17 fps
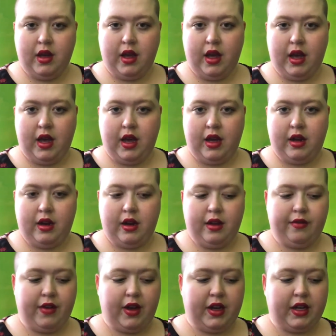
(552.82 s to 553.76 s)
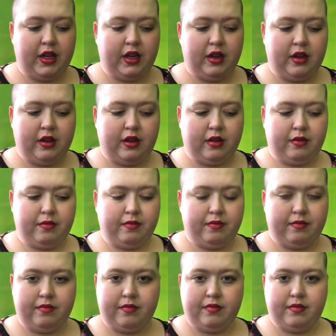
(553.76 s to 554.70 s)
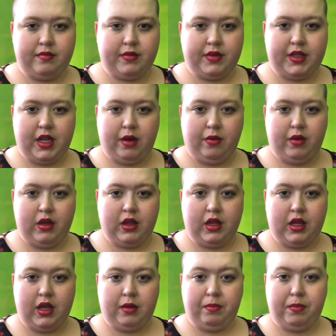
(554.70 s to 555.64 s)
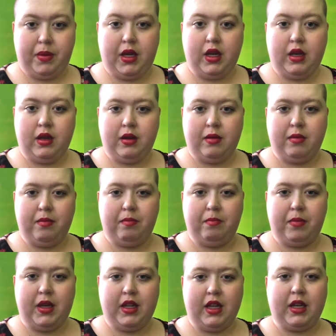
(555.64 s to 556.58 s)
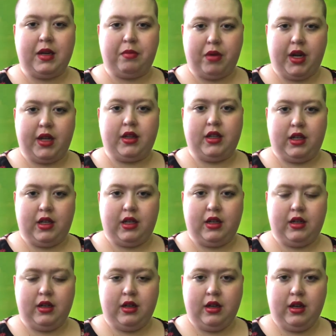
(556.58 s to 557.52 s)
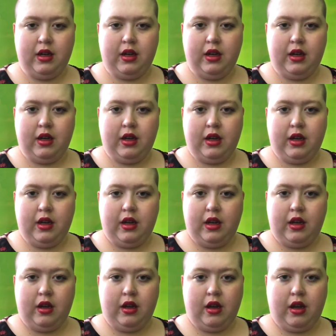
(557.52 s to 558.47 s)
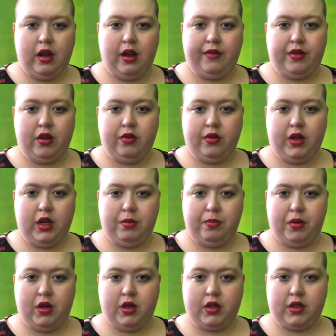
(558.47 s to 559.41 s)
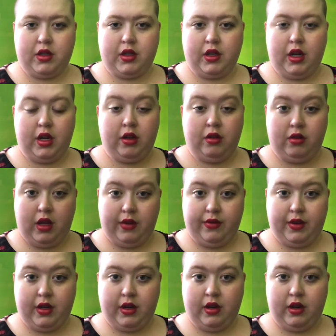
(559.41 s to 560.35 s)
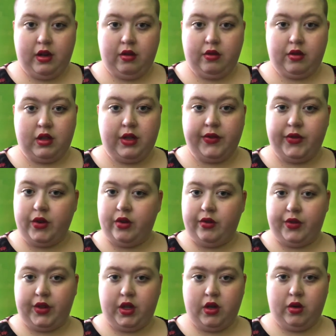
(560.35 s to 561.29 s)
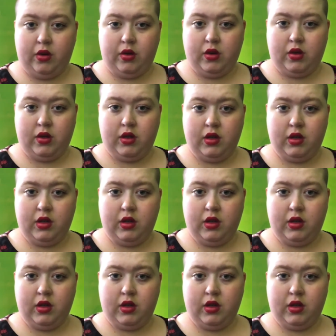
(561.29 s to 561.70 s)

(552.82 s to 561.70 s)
And if I can say one thing, be like Bradley. If you read a book and you love it, leave a review.